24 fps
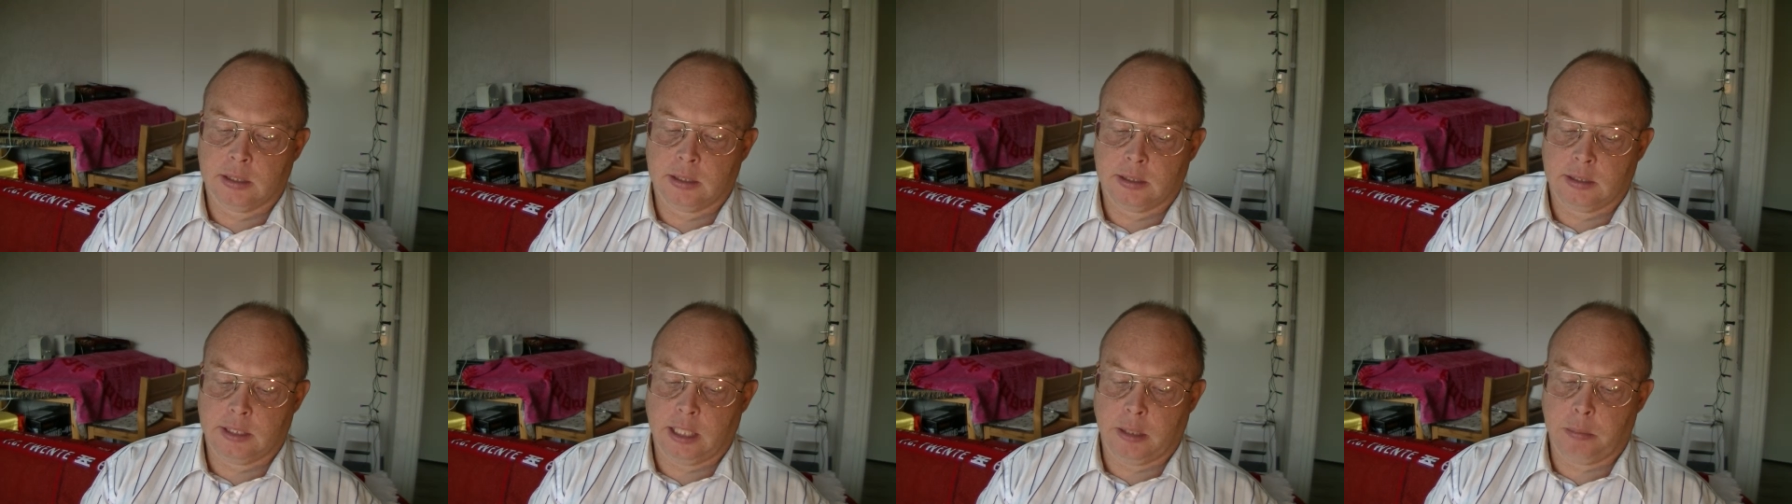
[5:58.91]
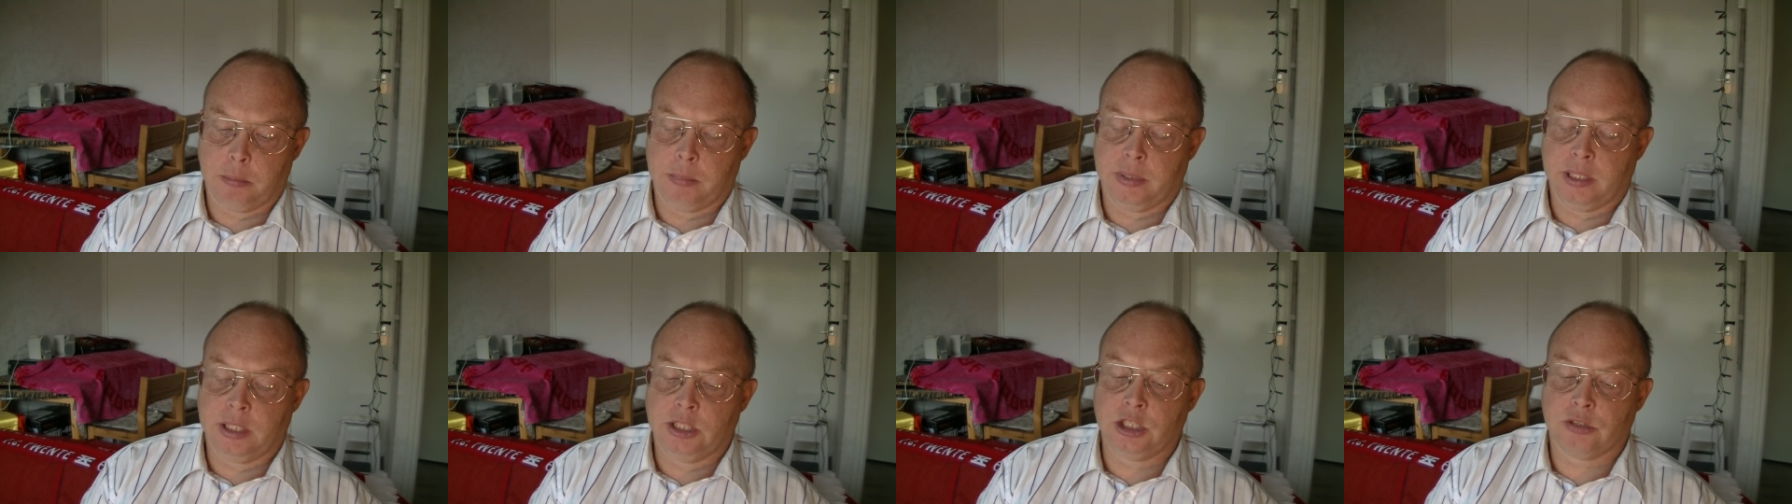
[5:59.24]
That
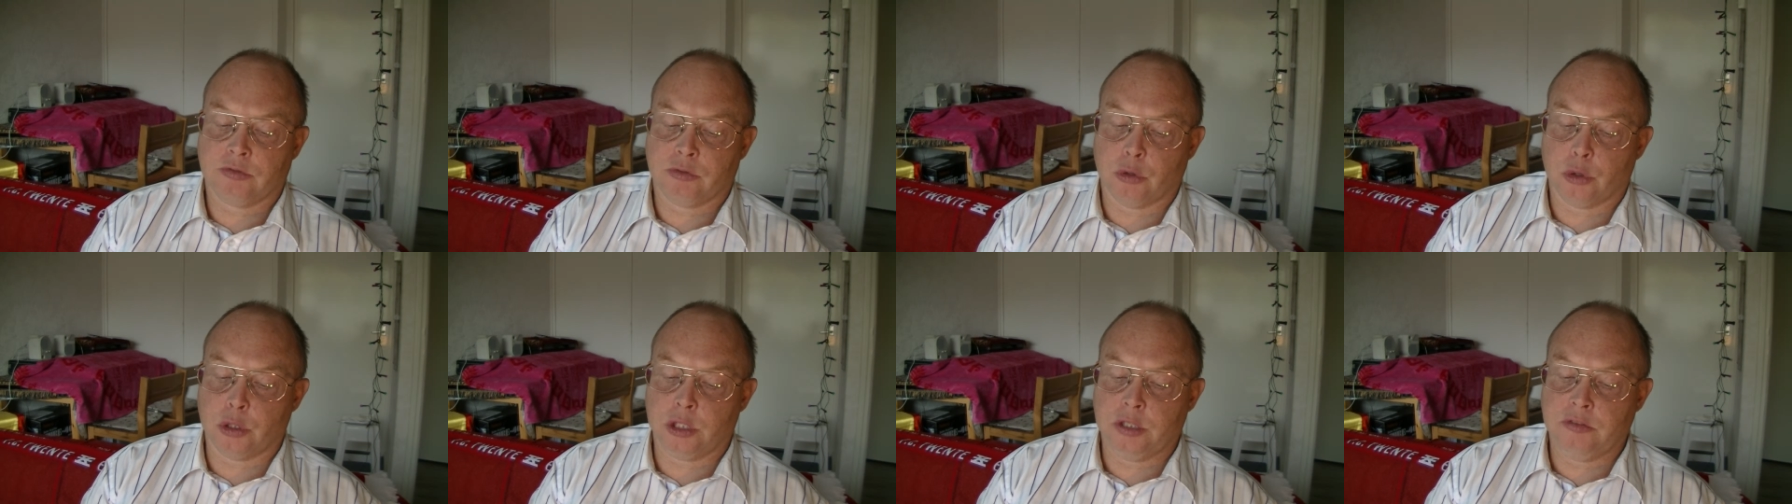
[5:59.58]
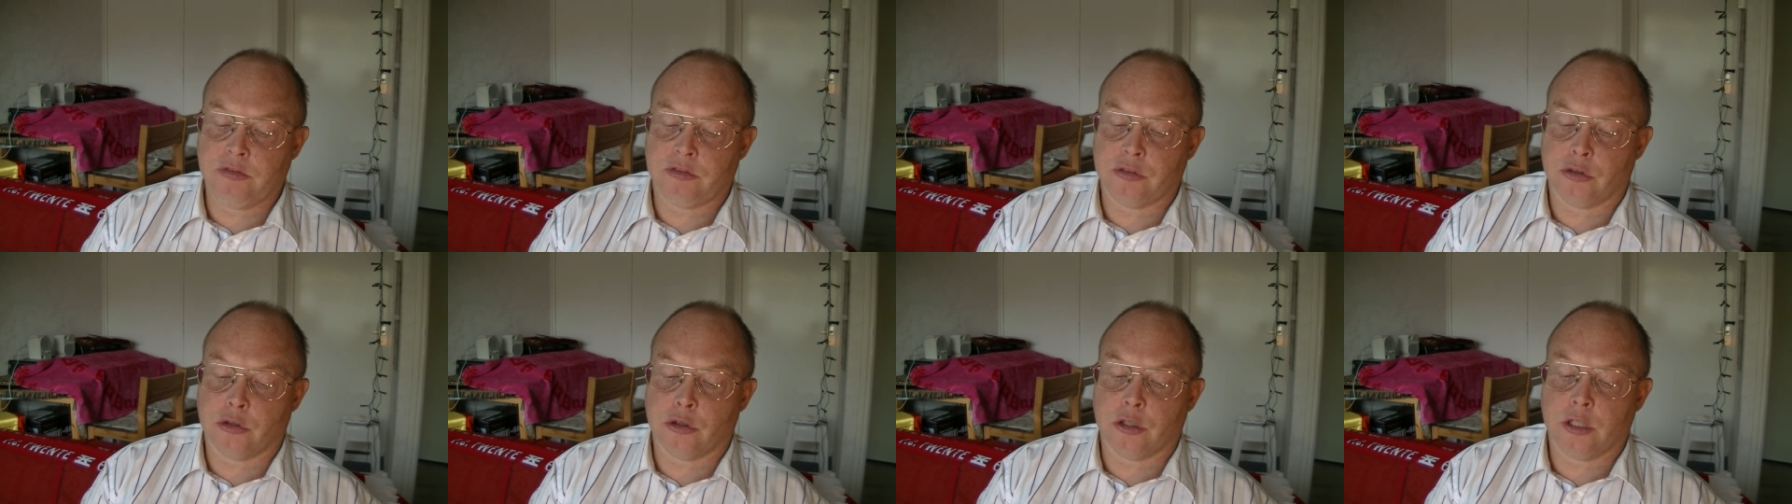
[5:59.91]
means
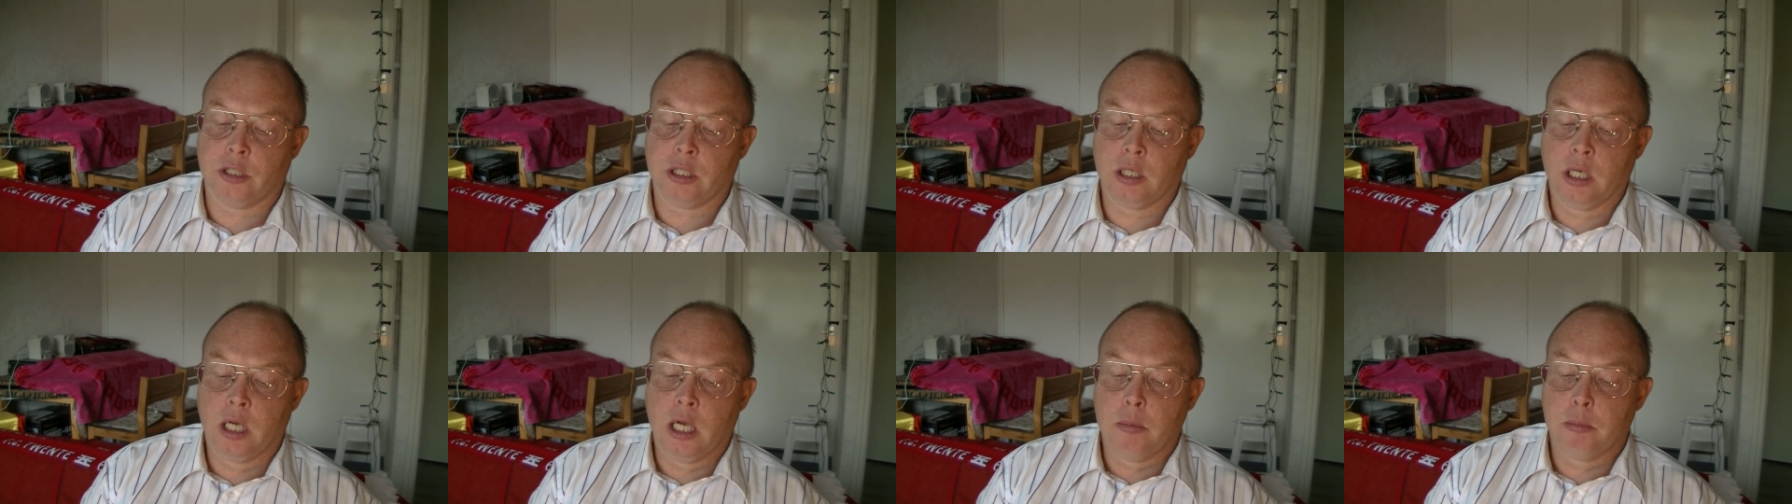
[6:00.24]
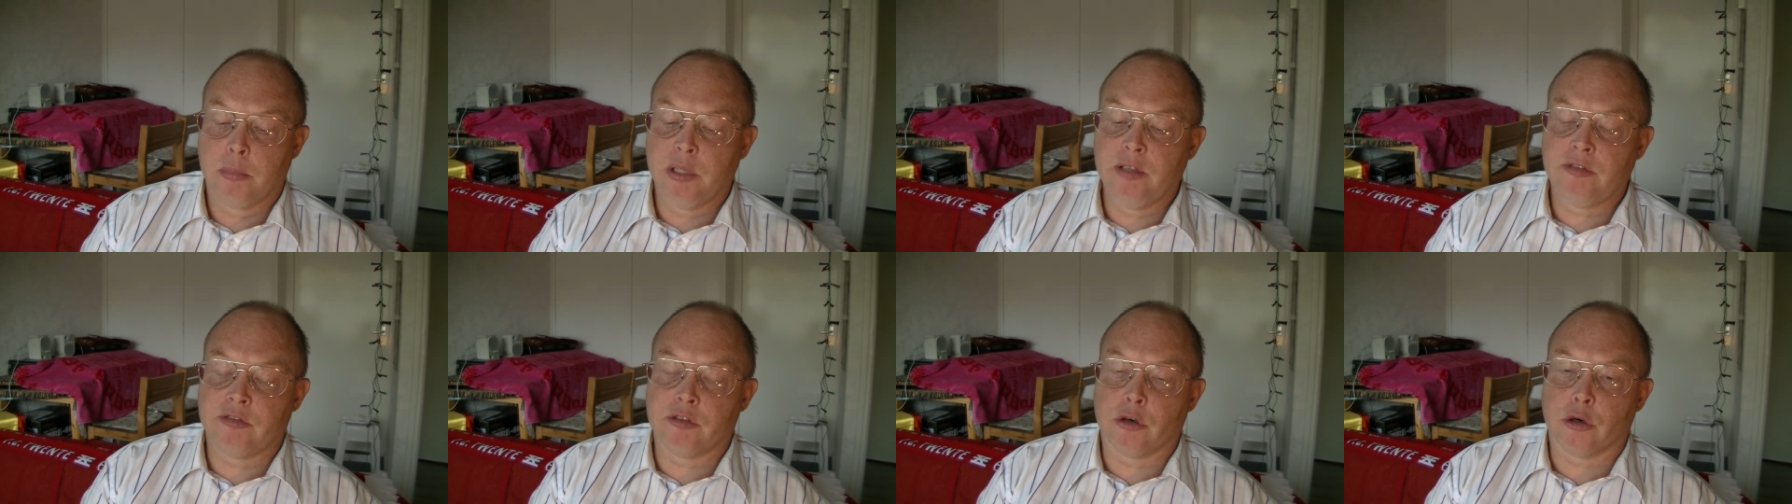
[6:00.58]
44
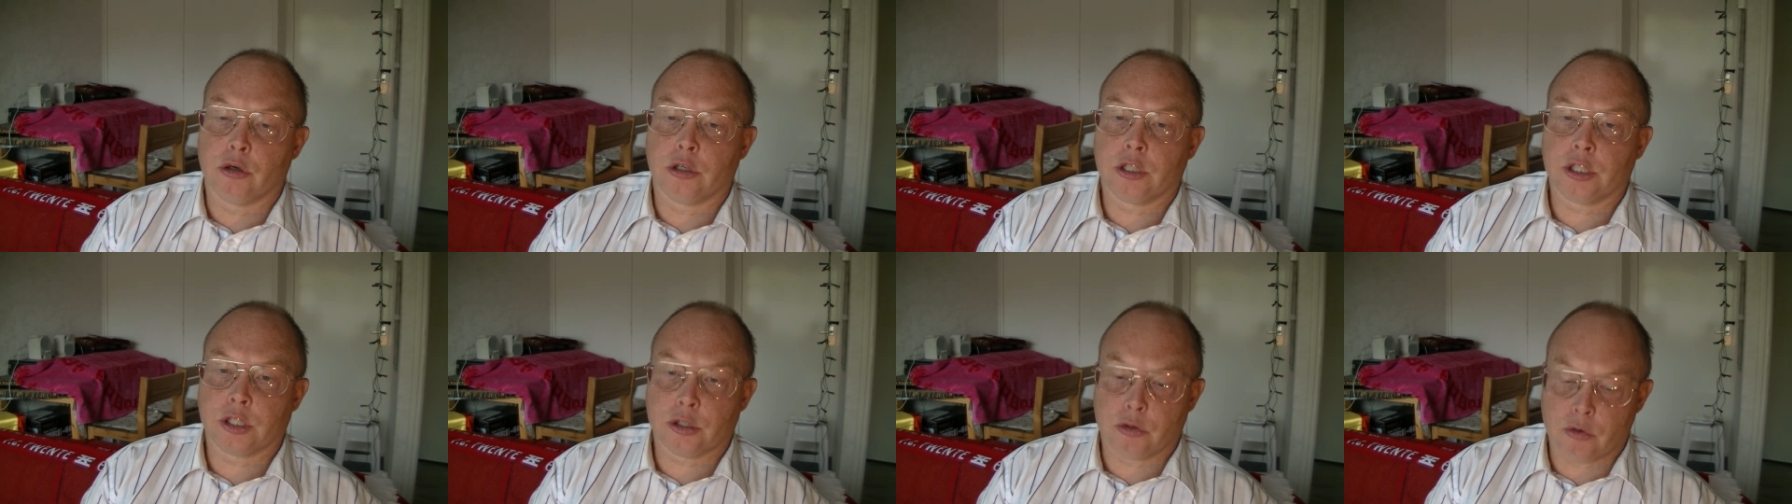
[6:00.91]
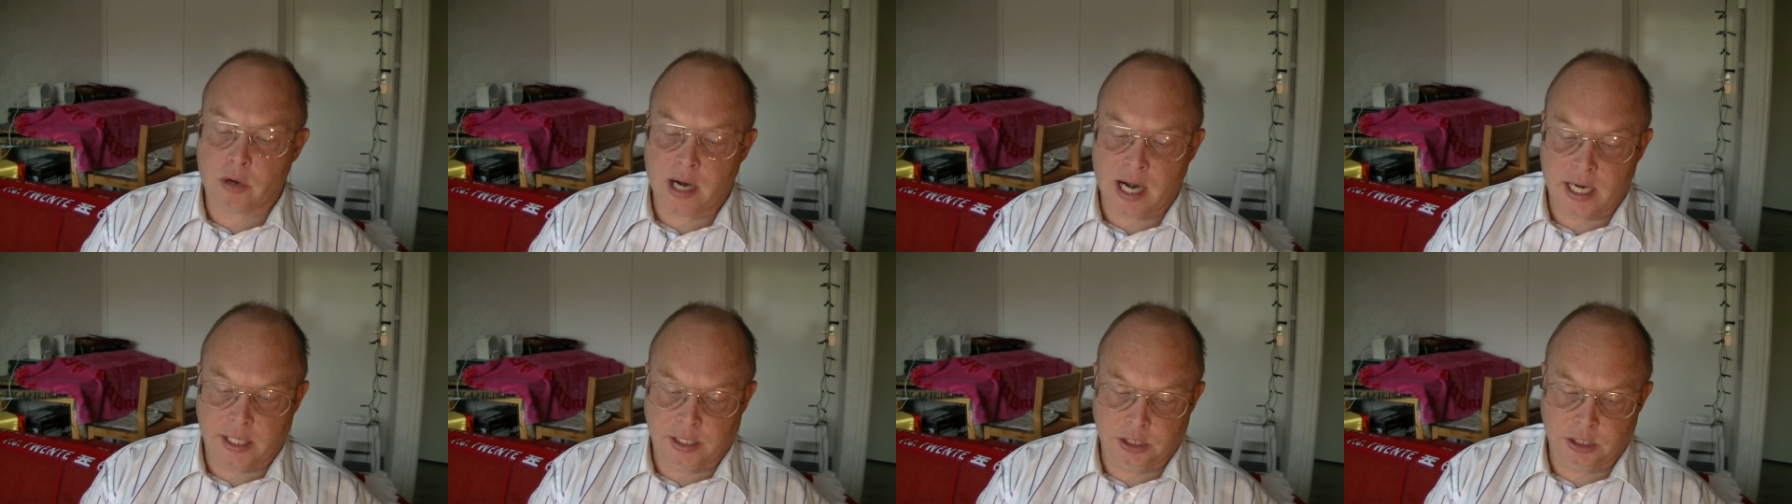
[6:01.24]
before
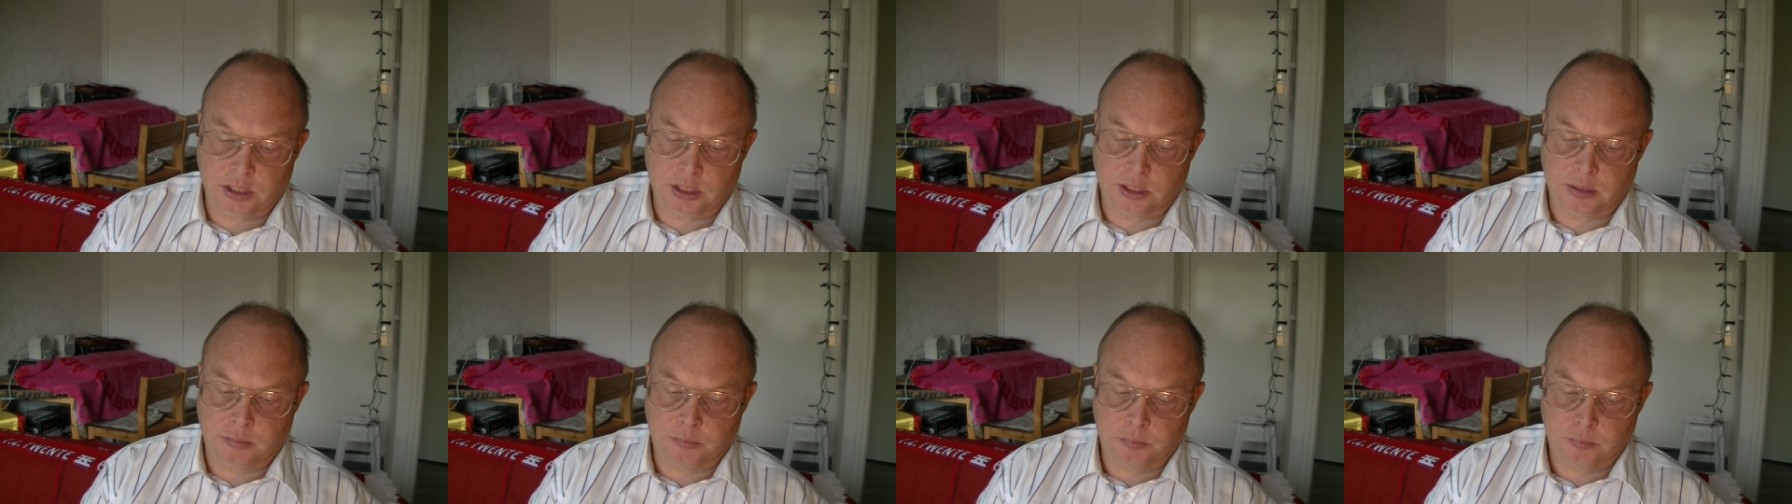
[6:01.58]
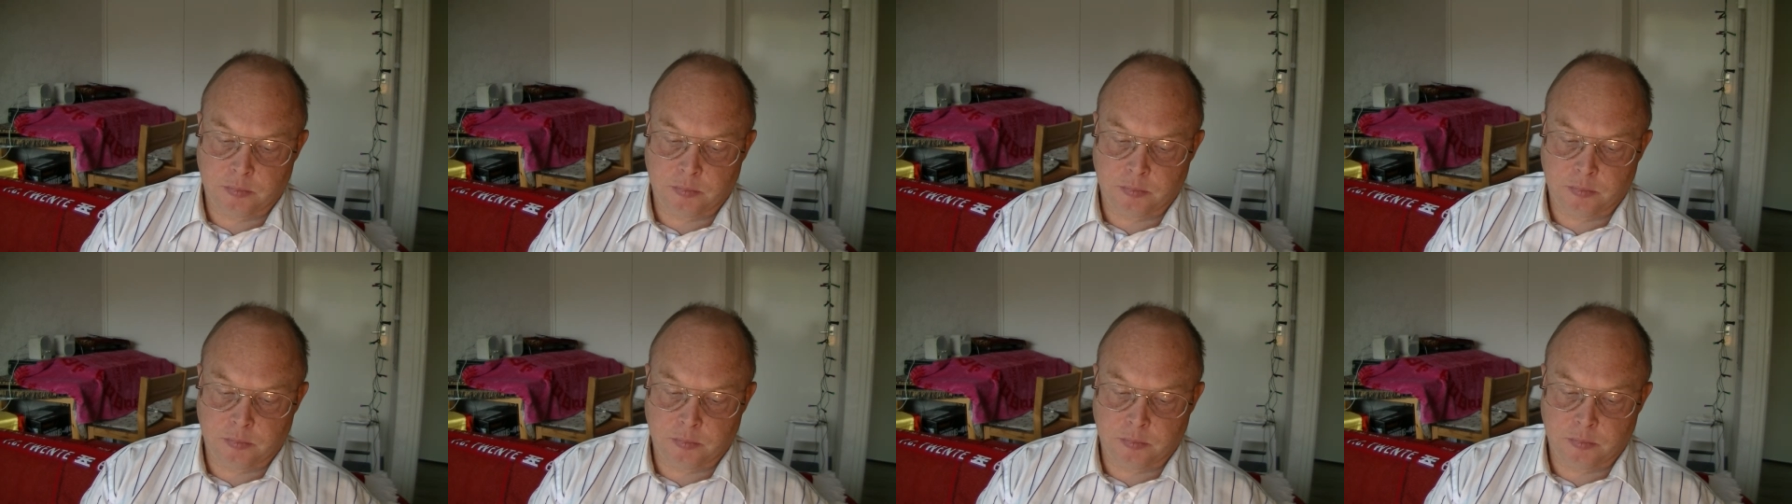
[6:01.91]
Christ.